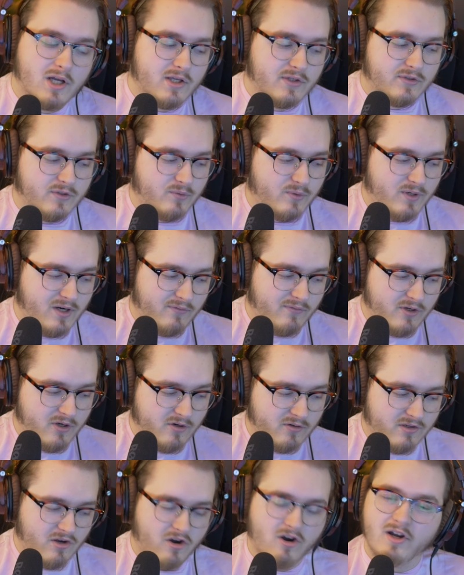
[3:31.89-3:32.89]
So whenever
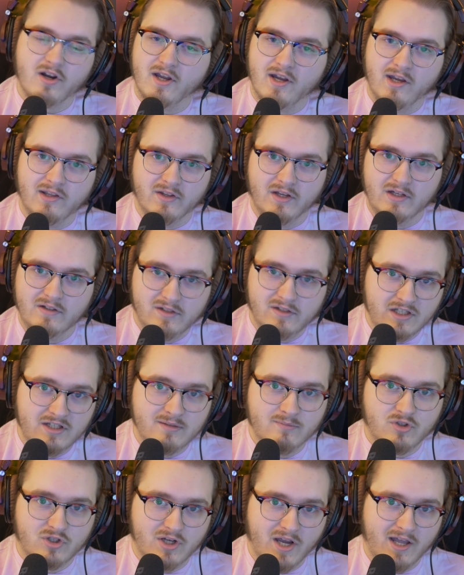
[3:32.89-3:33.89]
you're talking in like
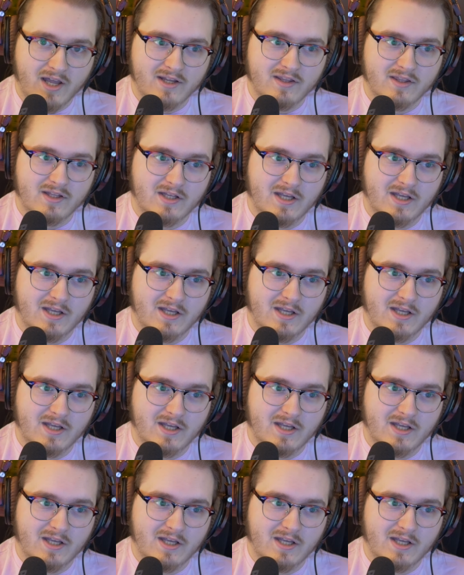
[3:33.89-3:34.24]
team chat in the